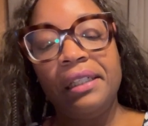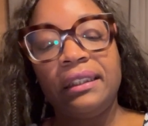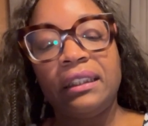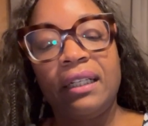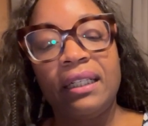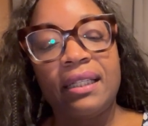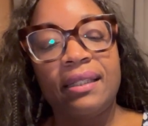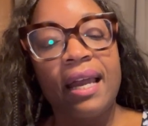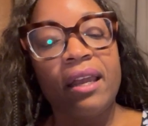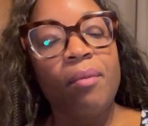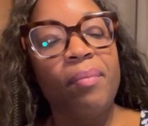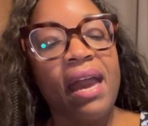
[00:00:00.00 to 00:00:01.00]
All right, the
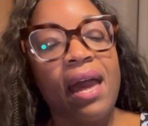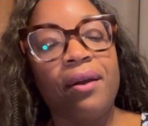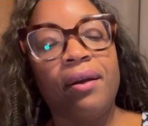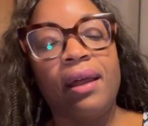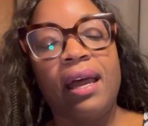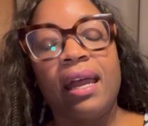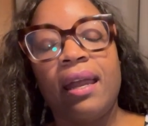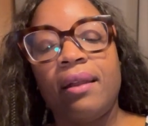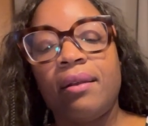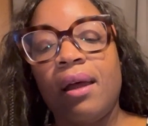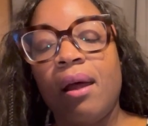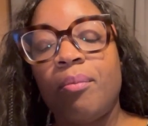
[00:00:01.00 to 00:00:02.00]
second pattern
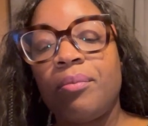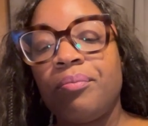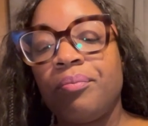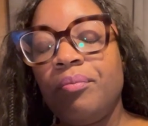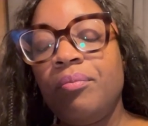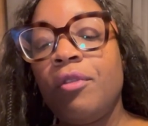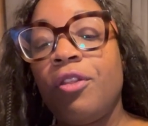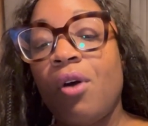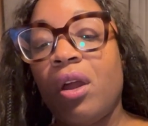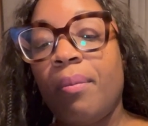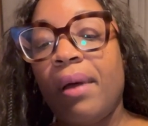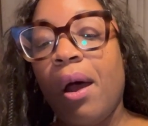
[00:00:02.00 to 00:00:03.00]
I
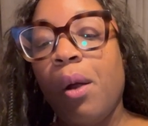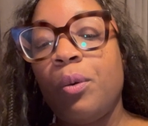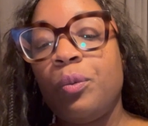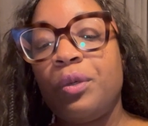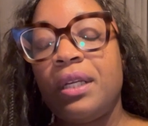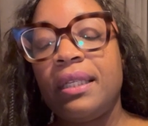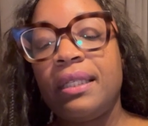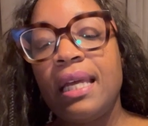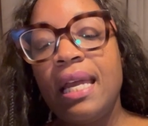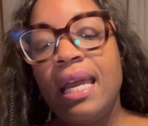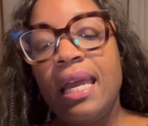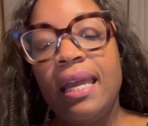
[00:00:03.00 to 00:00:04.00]
thought about was
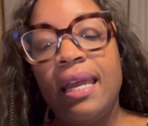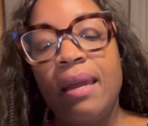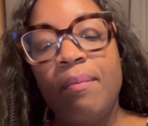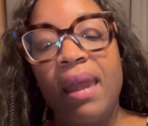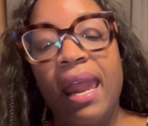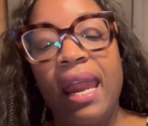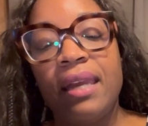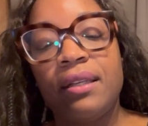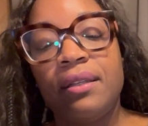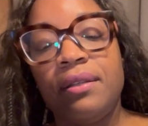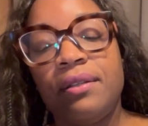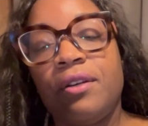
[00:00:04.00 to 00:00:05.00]

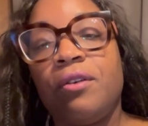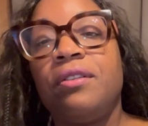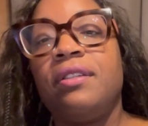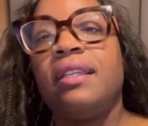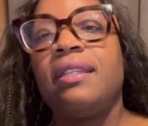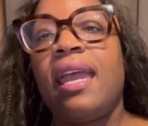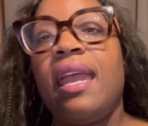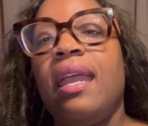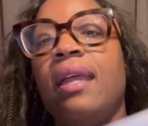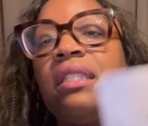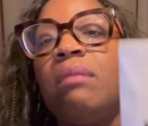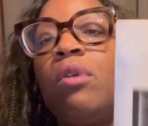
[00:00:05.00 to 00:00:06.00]

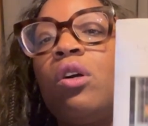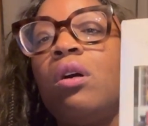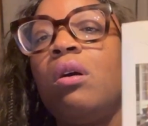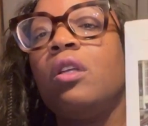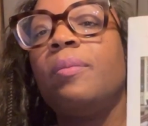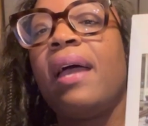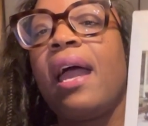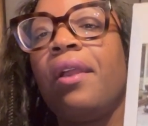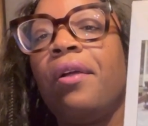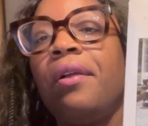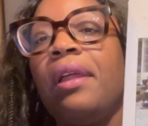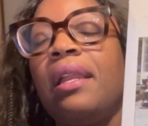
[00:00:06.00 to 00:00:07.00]
M8068. It's a McCall's
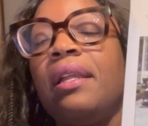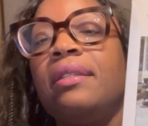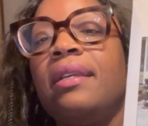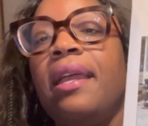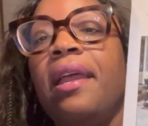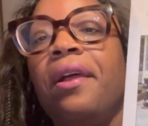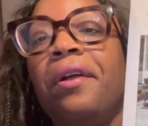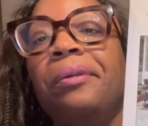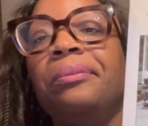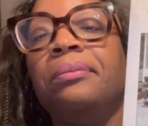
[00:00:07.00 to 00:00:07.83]
pattern and it's here.